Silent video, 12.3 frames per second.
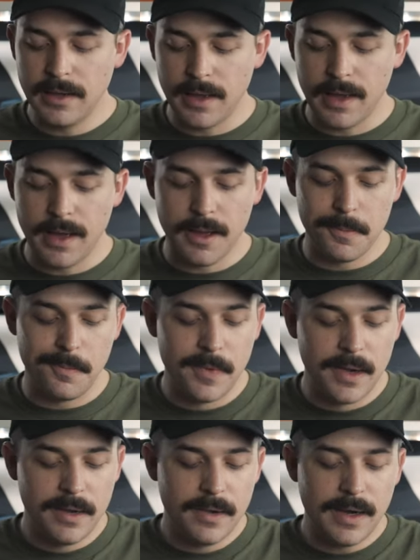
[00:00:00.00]

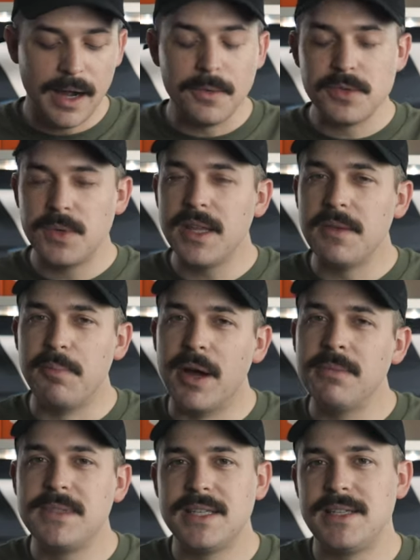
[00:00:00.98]
Um, I was really
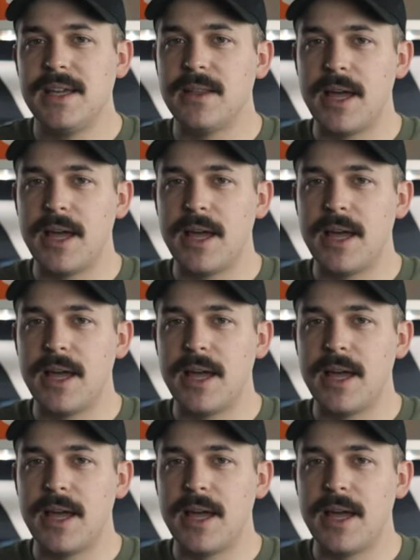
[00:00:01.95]
bummed to see a